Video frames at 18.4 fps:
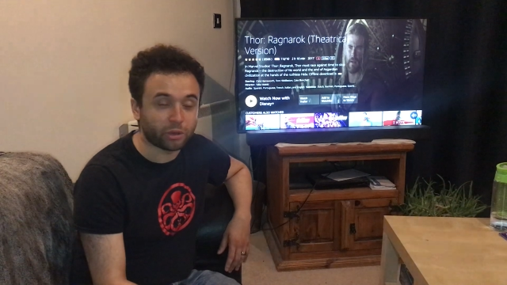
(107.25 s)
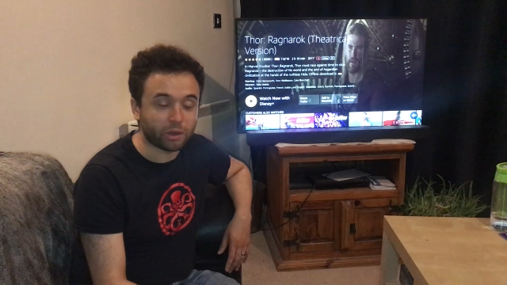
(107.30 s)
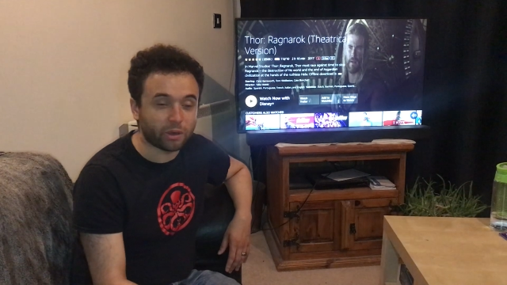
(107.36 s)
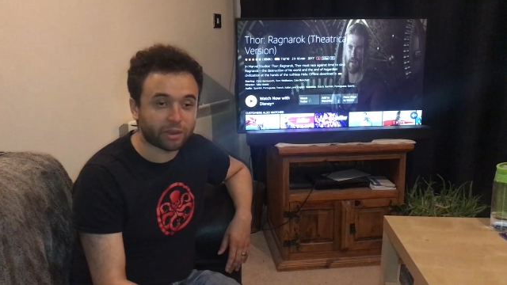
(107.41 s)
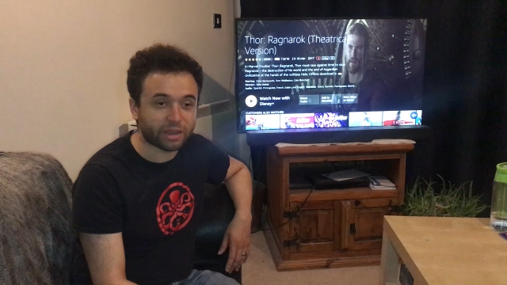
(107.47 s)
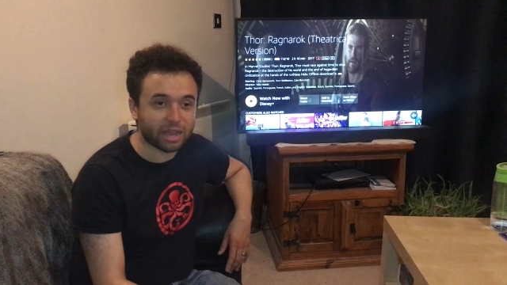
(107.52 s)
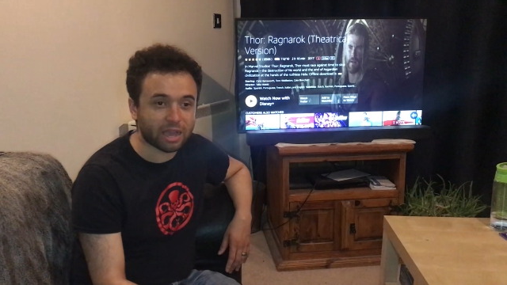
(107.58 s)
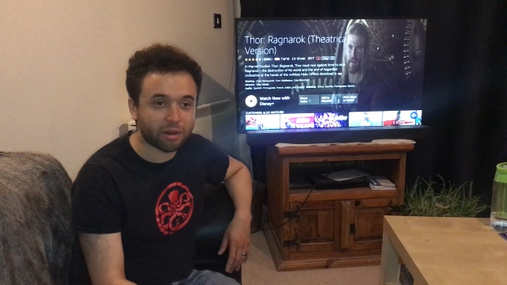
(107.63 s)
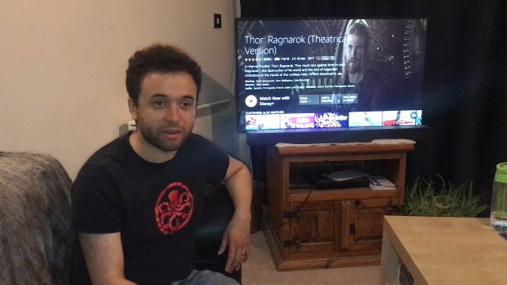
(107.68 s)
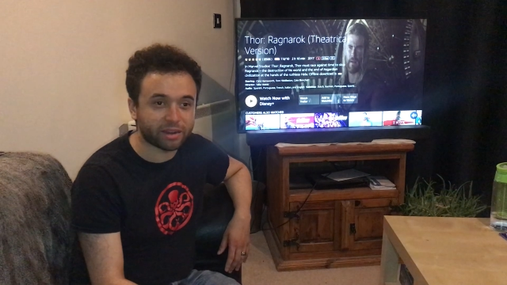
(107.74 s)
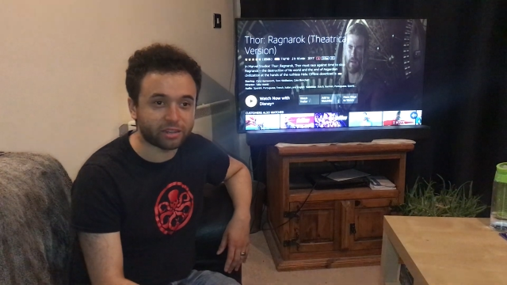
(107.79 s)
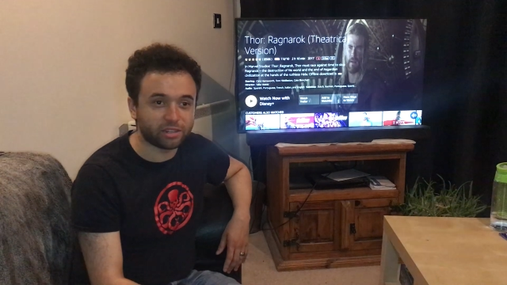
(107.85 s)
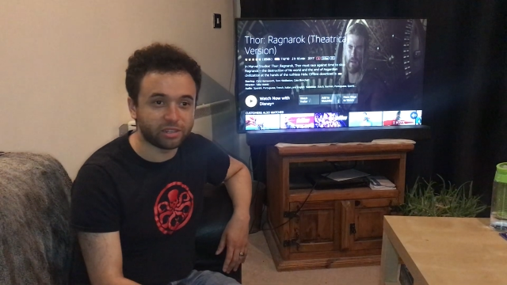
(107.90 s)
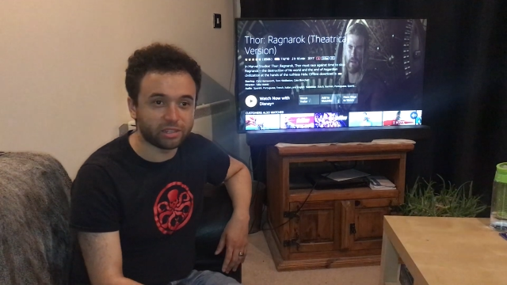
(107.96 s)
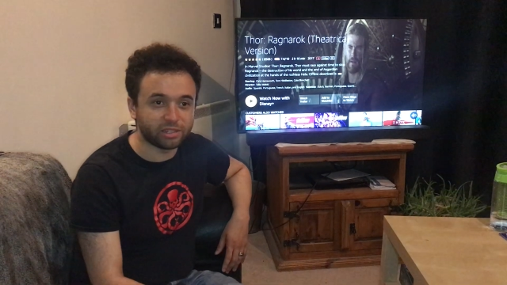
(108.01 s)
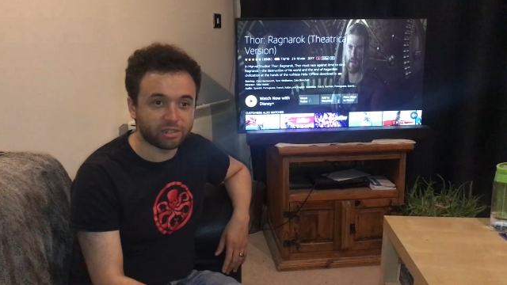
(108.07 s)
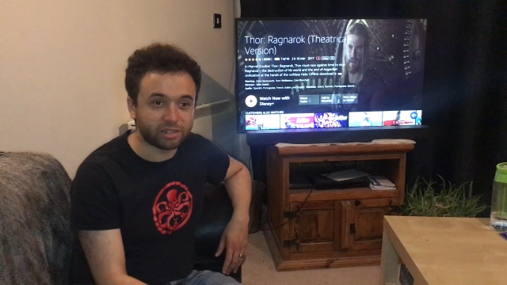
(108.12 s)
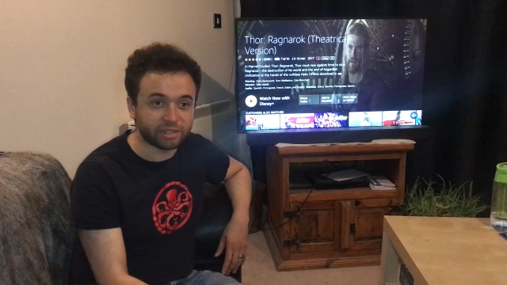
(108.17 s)
our
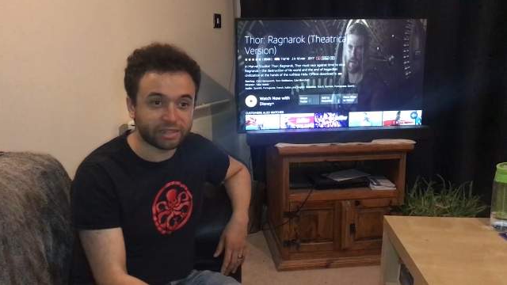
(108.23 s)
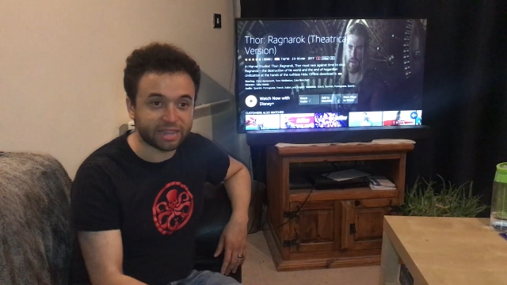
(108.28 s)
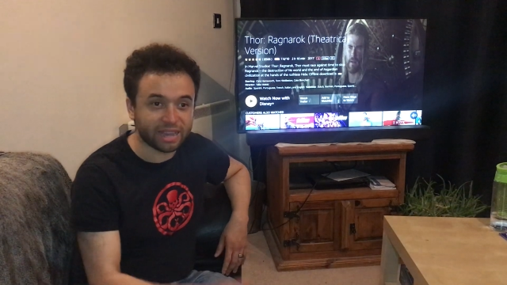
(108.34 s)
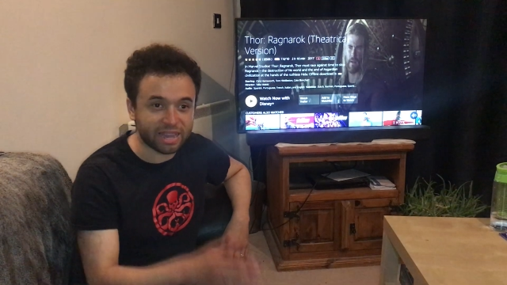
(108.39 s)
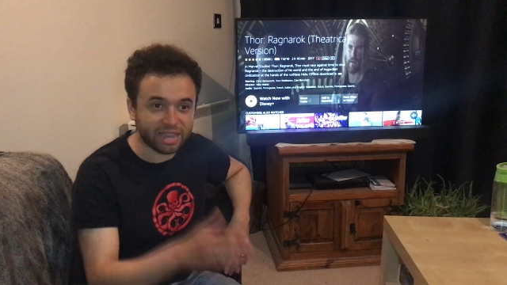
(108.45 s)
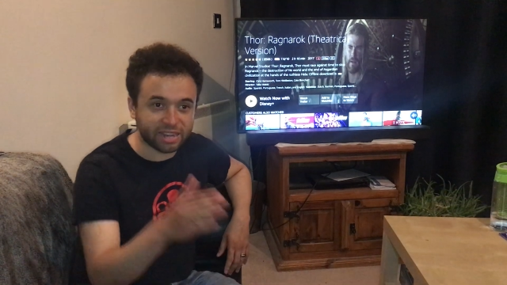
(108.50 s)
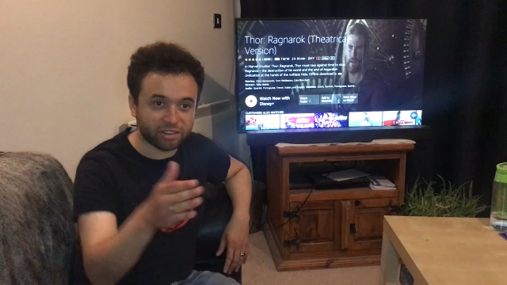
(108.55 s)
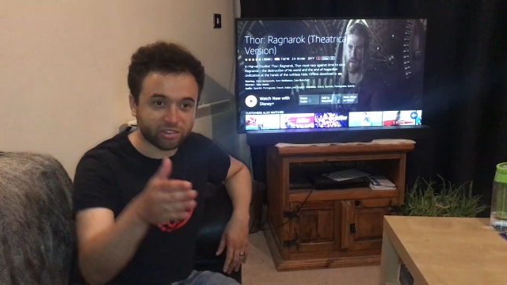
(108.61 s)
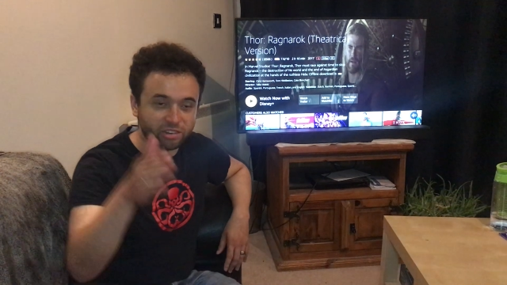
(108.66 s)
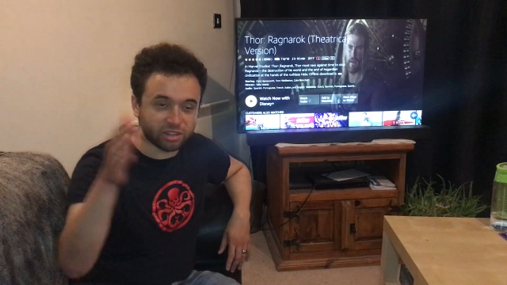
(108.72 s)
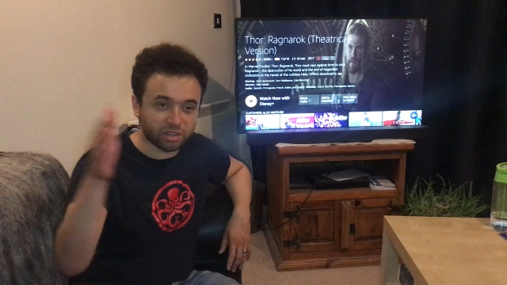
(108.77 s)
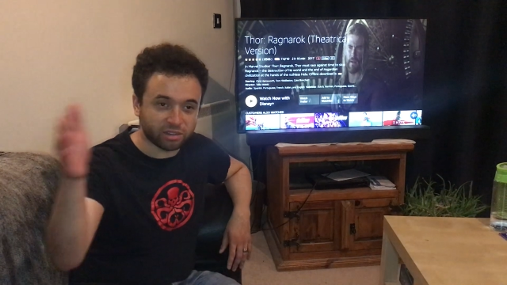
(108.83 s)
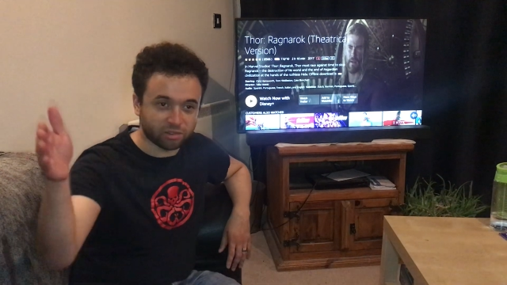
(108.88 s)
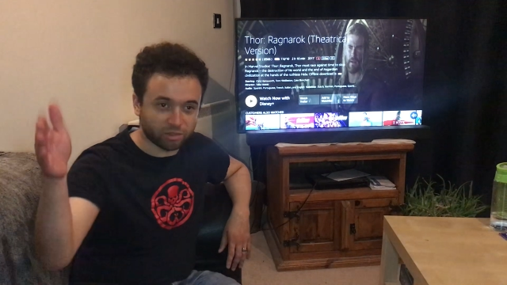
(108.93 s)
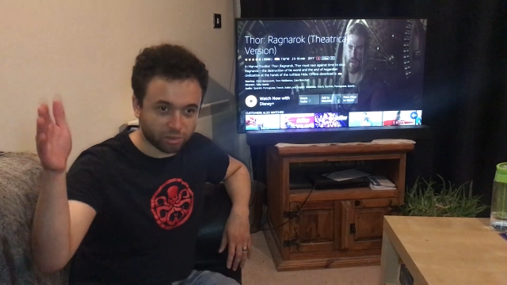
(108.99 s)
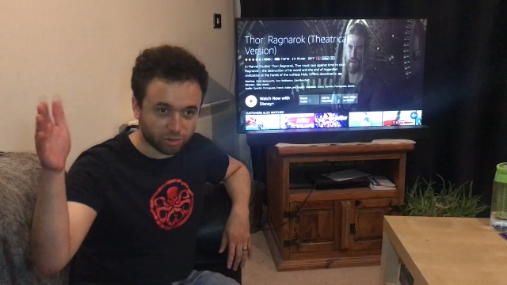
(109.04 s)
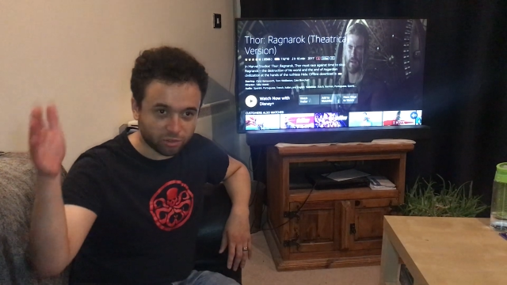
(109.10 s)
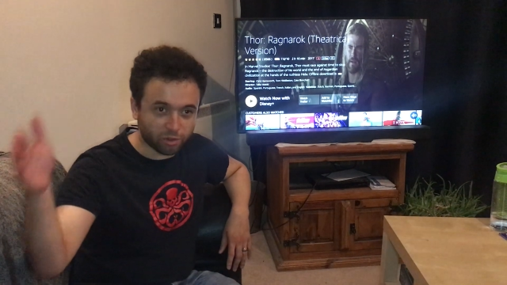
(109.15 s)
characters engaged
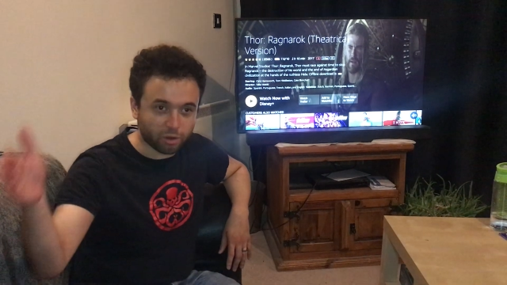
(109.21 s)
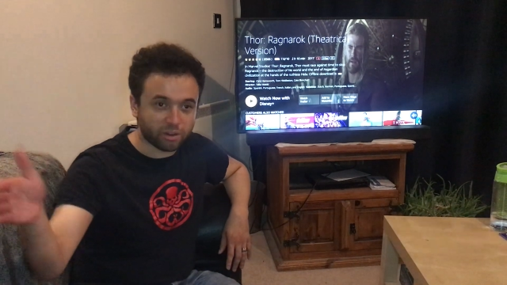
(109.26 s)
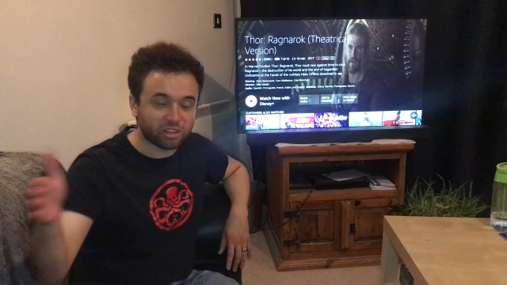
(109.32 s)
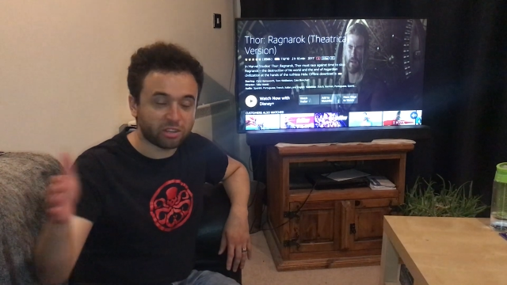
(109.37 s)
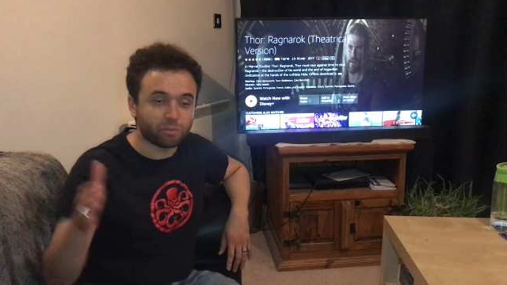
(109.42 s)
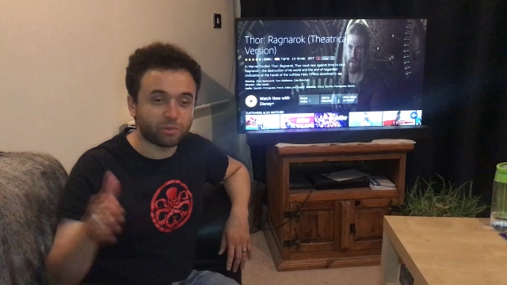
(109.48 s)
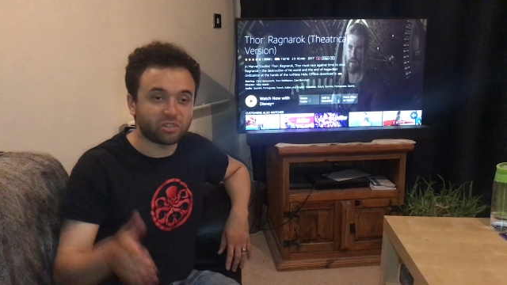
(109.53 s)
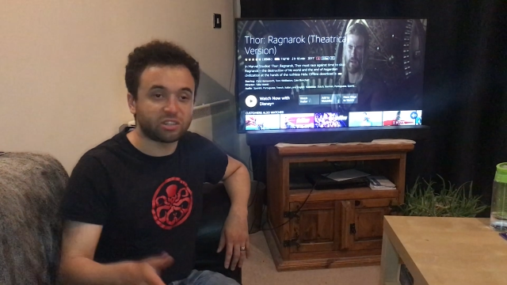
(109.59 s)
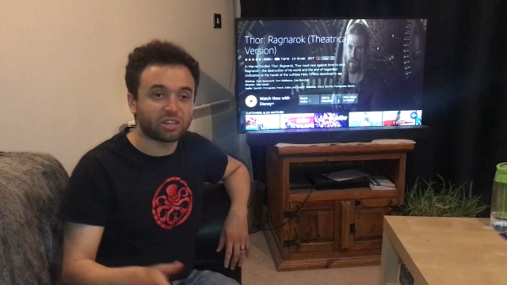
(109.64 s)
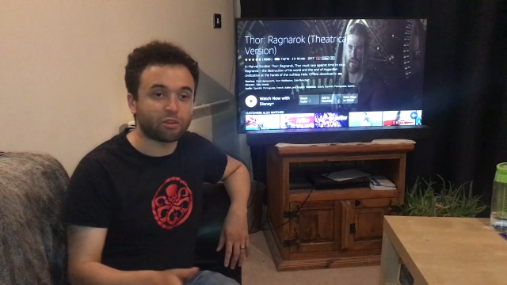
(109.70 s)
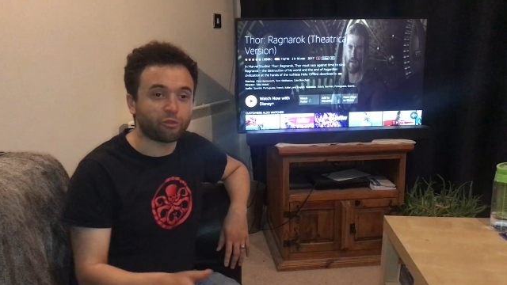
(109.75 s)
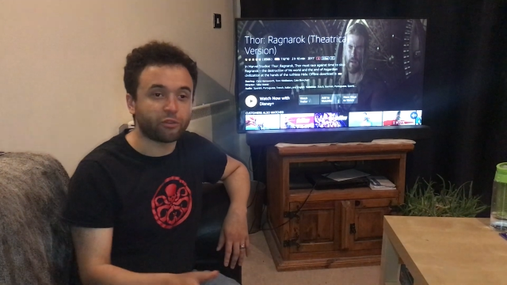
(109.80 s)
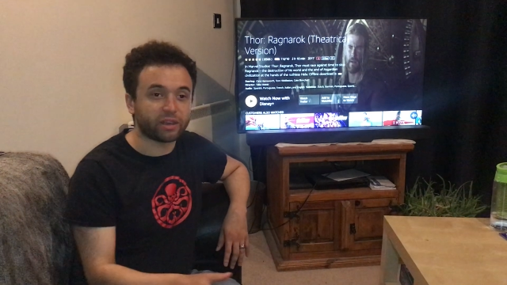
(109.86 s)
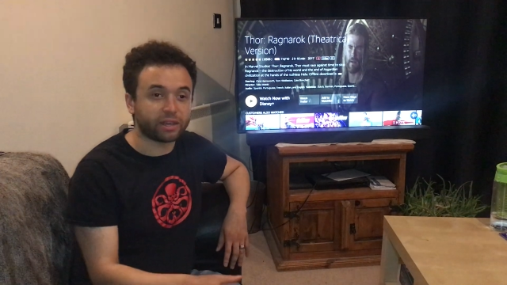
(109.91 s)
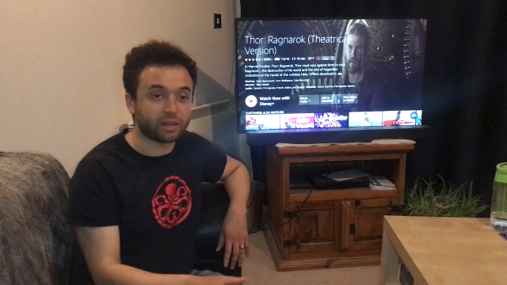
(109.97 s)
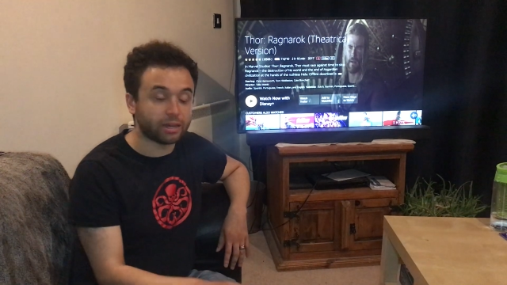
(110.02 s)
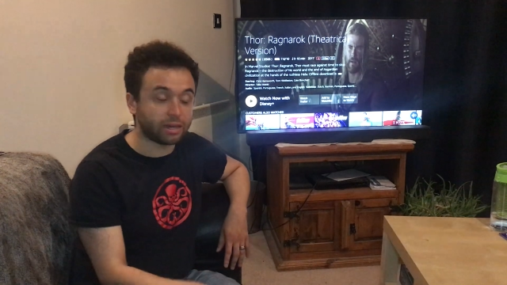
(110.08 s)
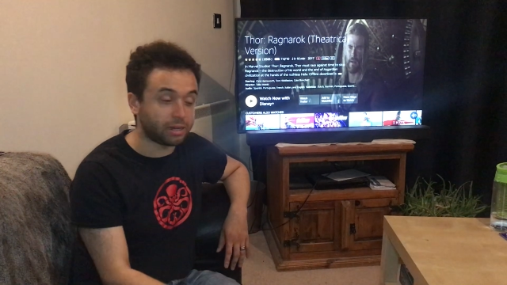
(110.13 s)
in very
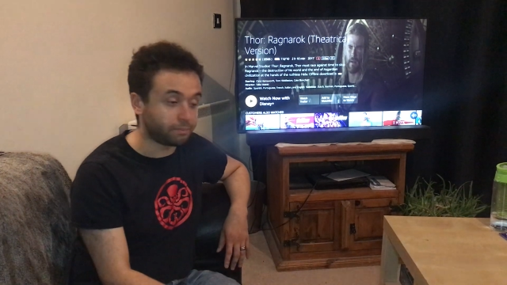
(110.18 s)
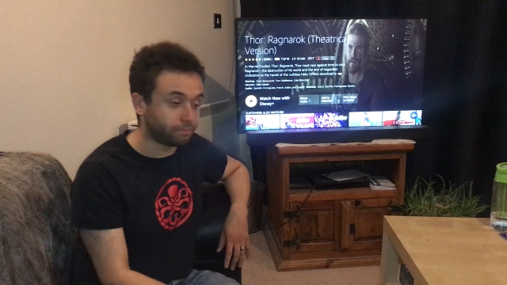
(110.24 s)
specific